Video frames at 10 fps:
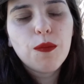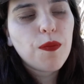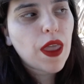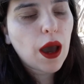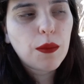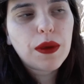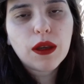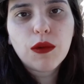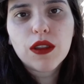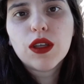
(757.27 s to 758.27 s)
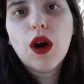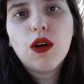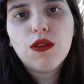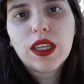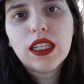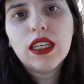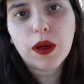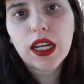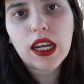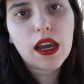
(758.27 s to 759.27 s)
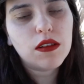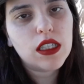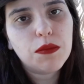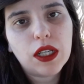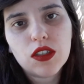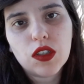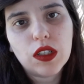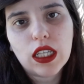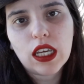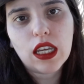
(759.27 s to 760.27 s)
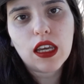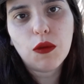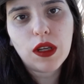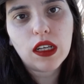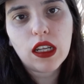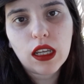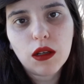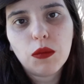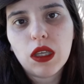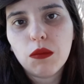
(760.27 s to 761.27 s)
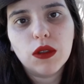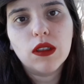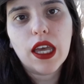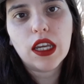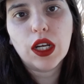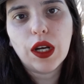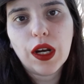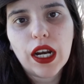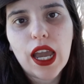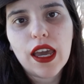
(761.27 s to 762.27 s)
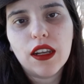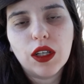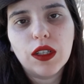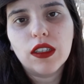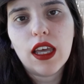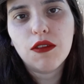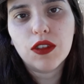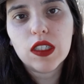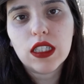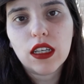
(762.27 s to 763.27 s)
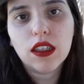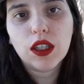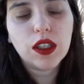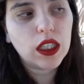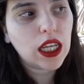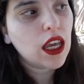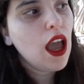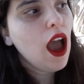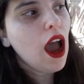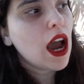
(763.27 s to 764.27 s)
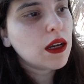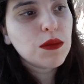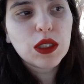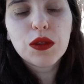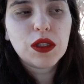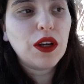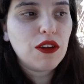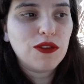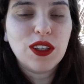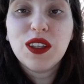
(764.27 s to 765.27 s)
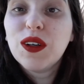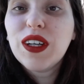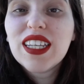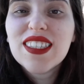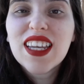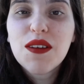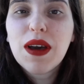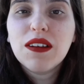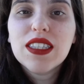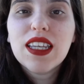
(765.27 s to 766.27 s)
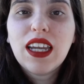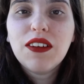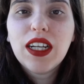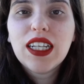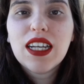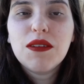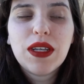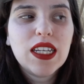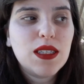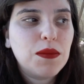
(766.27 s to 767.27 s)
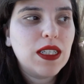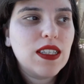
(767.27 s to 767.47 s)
helping with COVID right now, especially, we need people like her, and her life was taken early. I'm so sorry for the noise. I'm outside right now. My husband is